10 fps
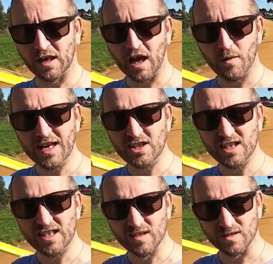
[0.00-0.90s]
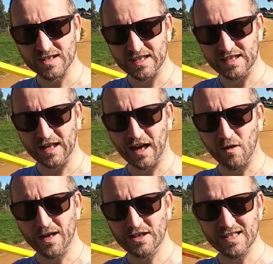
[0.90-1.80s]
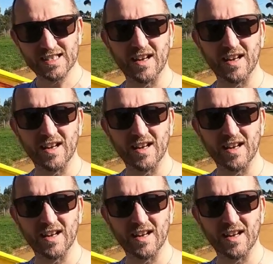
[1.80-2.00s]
glow engines or 60 glow engines.